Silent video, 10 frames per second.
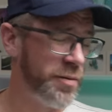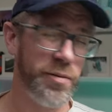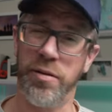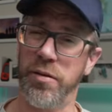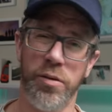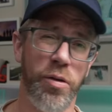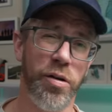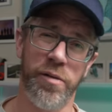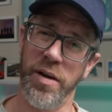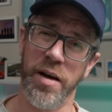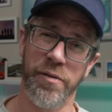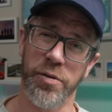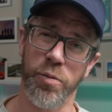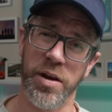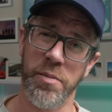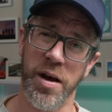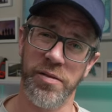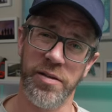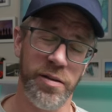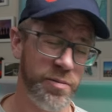There's a lot of love for the
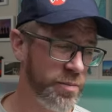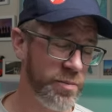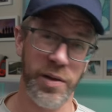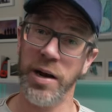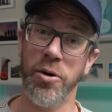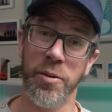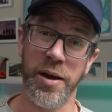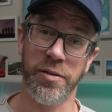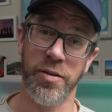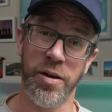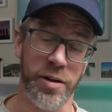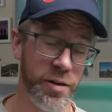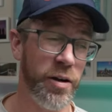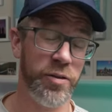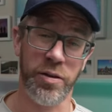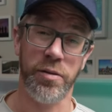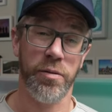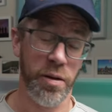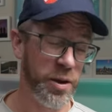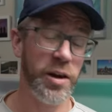Windmaster. None of my mates like it. They're actually,
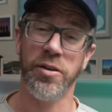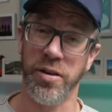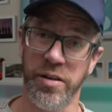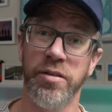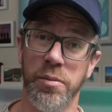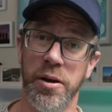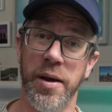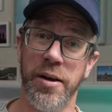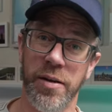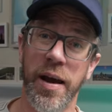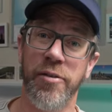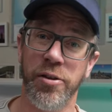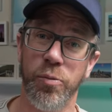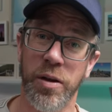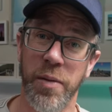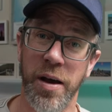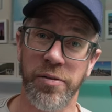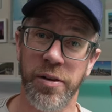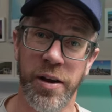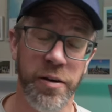I'm getting teased a bit about having the
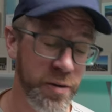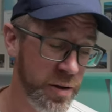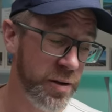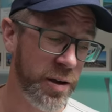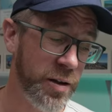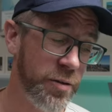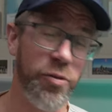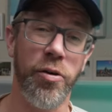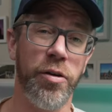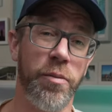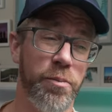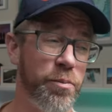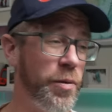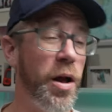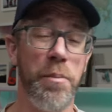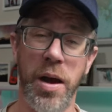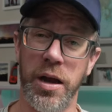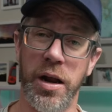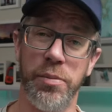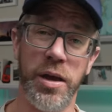Windmaster now and trying to,
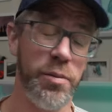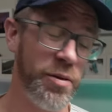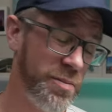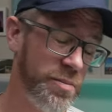back it up there, but